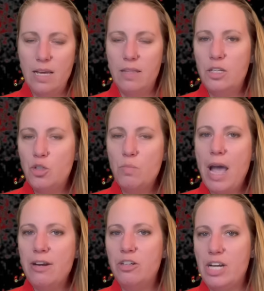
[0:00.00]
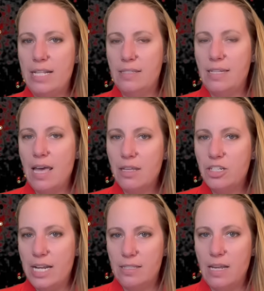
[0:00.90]
The two minor jets, the other
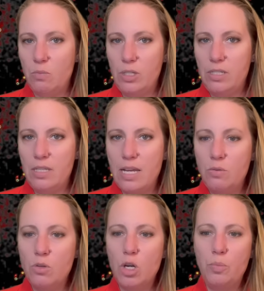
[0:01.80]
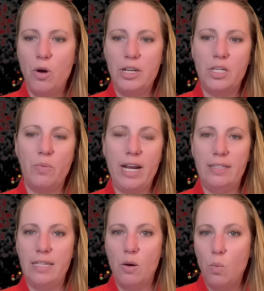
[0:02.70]
jets that we see, they do not point
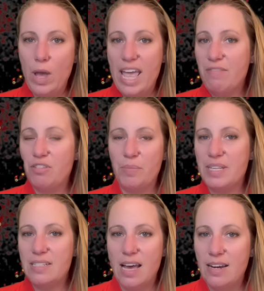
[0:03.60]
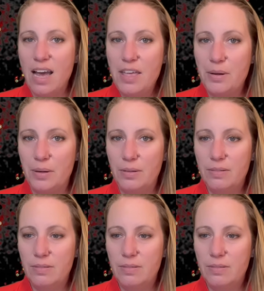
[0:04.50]
directly away from the sun either.